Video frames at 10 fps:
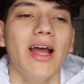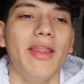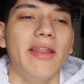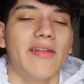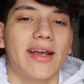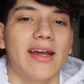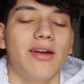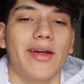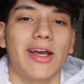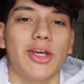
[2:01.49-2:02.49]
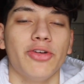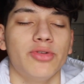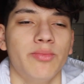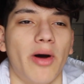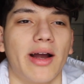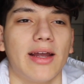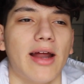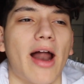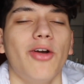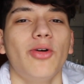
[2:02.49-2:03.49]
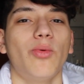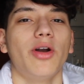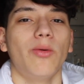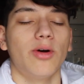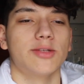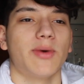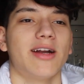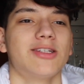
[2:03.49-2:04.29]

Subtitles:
and then like in like a huge bucket. I don't know what it was, but I